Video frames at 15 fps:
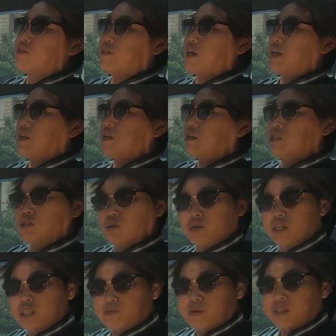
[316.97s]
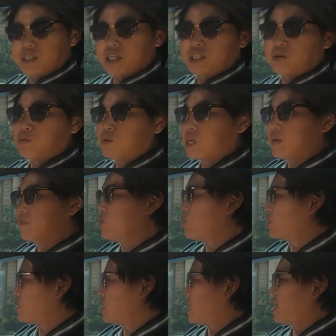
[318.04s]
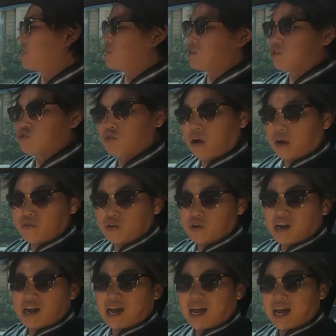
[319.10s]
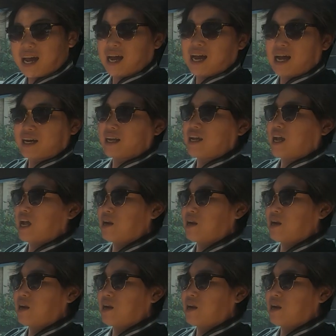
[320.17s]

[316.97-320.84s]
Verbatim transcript: then doing this procedure will give you a chance to drive your car hard